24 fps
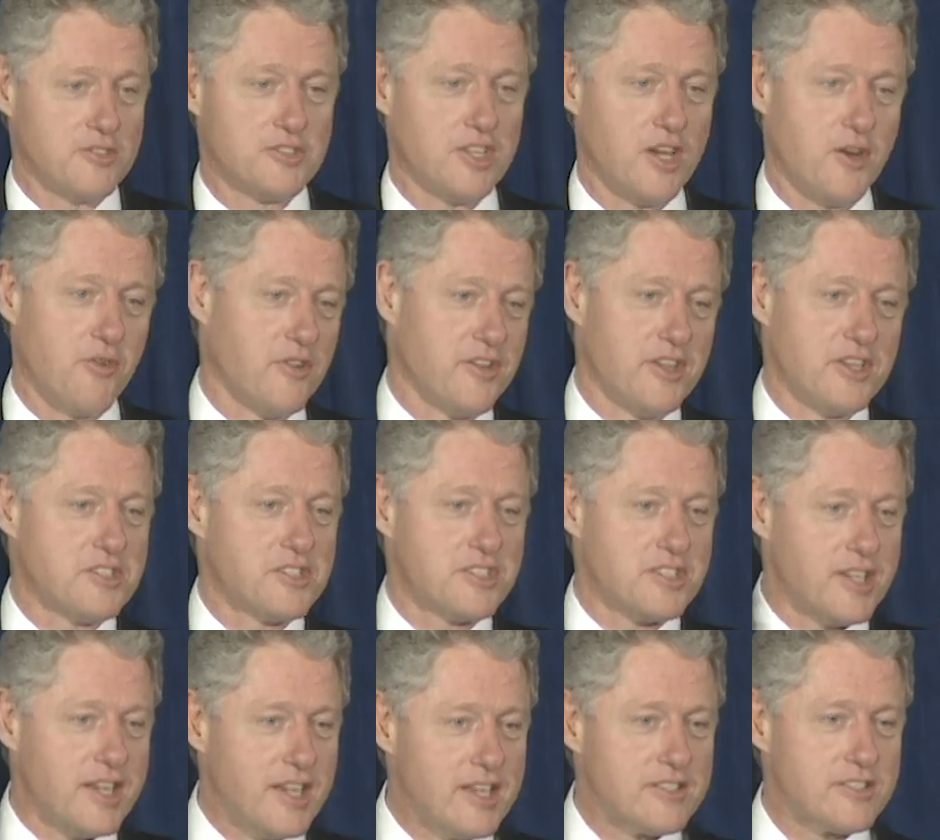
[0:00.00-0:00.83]
say, well,
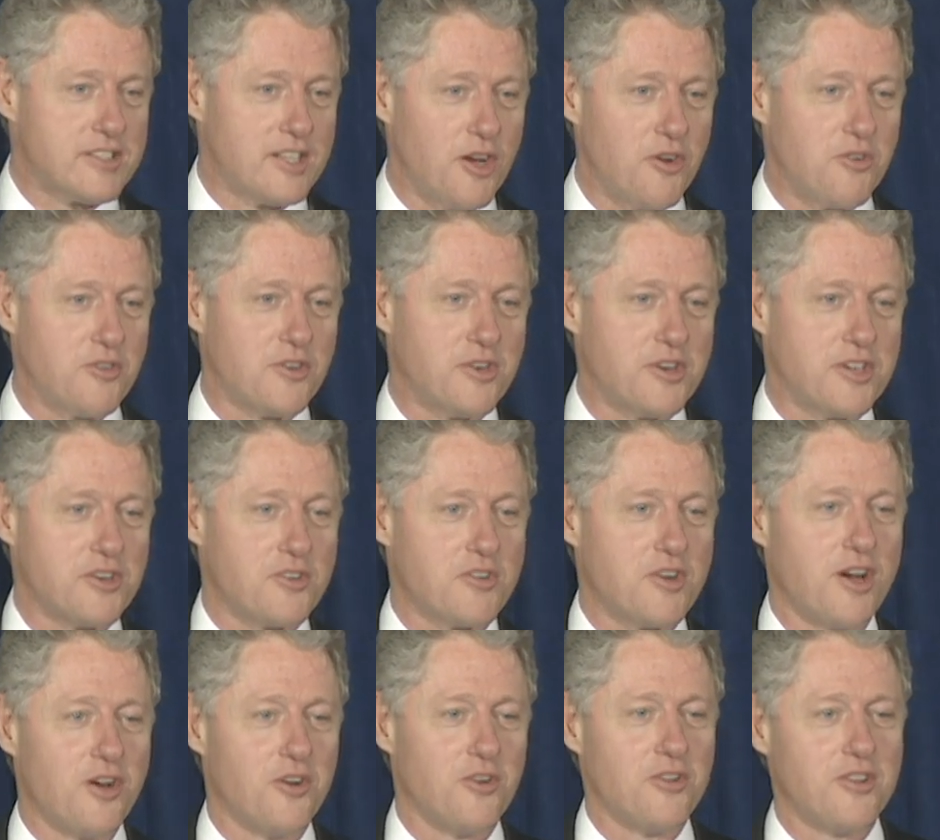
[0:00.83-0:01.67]
this ends local
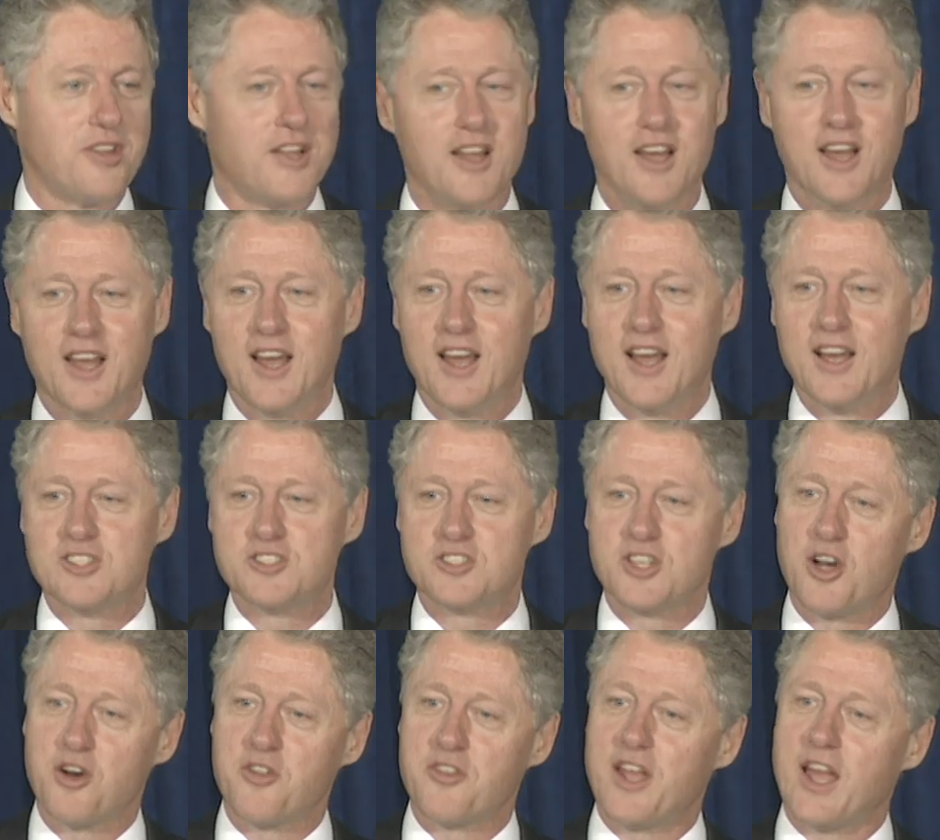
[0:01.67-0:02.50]
control. So